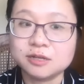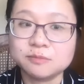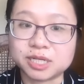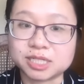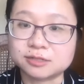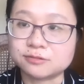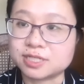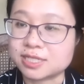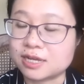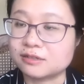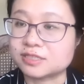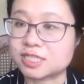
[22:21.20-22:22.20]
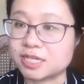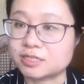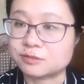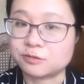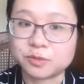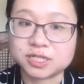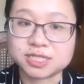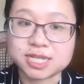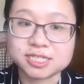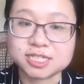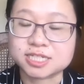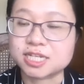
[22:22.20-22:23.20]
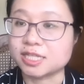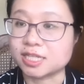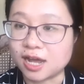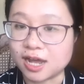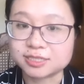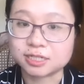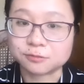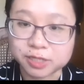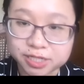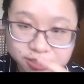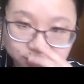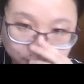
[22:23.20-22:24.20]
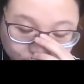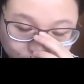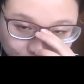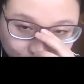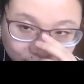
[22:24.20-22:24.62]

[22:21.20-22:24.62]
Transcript: but the result is represented in the hazard ratio.